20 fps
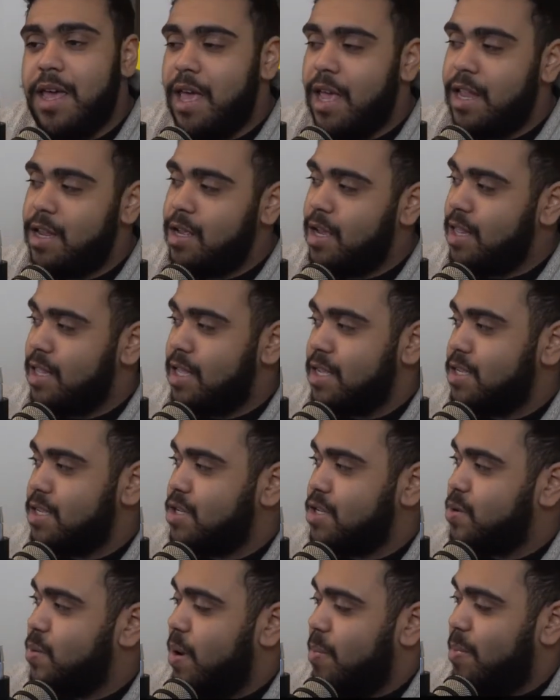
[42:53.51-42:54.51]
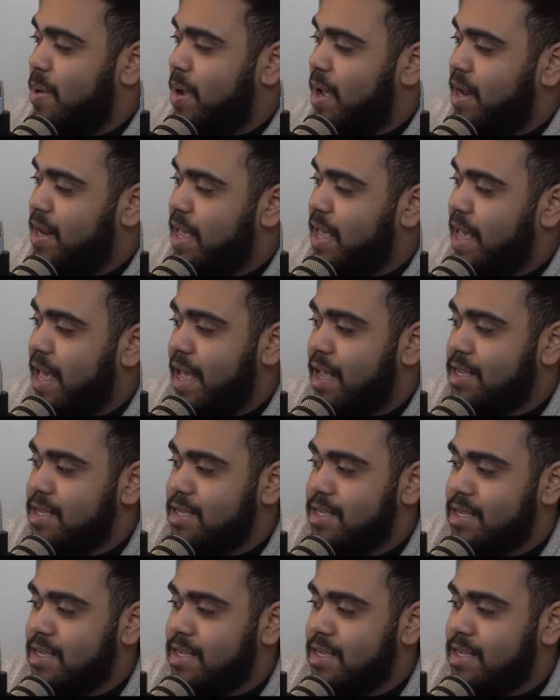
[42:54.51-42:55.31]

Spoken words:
and you can listen to our podcast.